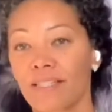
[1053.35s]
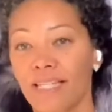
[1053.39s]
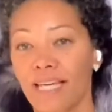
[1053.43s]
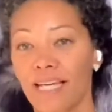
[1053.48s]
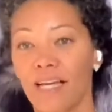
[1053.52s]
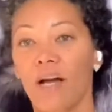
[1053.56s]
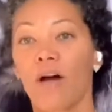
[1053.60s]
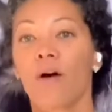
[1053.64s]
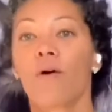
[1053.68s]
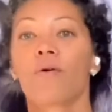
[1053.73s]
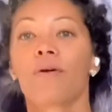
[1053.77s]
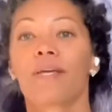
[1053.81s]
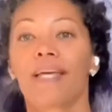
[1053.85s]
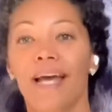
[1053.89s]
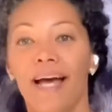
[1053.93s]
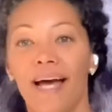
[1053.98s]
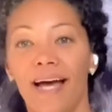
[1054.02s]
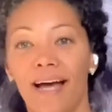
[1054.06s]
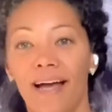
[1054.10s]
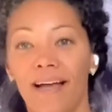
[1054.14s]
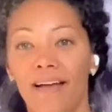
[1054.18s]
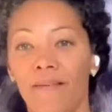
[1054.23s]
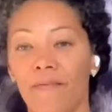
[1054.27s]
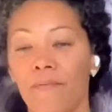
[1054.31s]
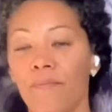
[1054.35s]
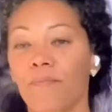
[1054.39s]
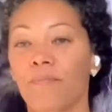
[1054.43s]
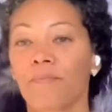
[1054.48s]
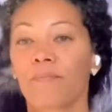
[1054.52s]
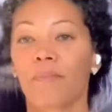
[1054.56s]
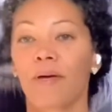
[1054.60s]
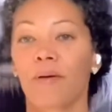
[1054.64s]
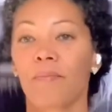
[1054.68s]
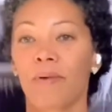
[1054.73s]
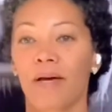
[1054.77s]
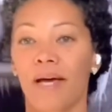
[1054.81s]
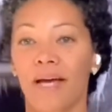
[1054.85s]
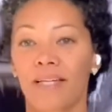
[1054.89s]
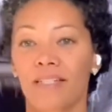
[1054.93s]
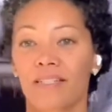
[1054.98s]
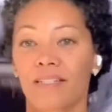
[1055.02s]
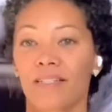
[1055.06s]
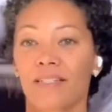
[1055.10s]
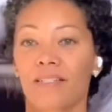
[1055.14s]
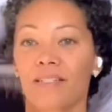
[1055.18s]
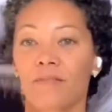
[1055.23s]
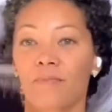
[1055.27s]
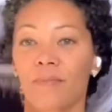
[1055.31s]
oh yeah, my passions,
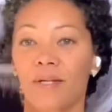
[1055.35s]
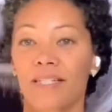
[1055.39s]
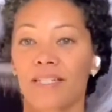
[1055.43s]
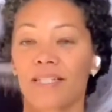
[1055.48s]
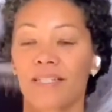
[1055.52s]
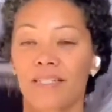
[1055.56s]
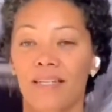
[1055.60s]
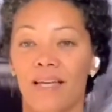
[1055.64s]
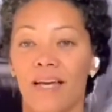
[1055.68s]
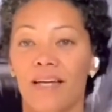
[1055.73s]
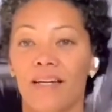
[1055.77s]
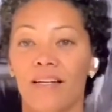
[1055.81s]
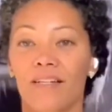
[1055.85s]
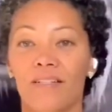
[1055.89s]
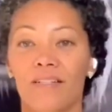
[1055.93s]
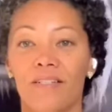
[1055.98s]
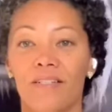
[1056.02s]
my desires,